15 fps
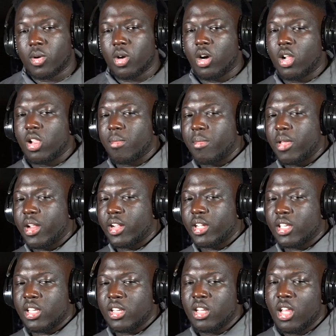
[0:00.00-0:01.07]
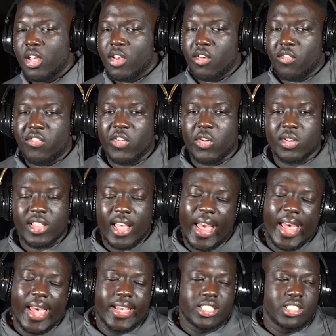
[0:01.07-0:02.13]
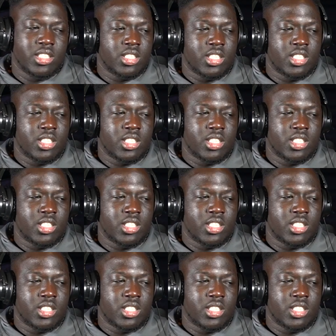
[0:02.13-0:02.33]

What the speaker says: All-American, for the Aggies.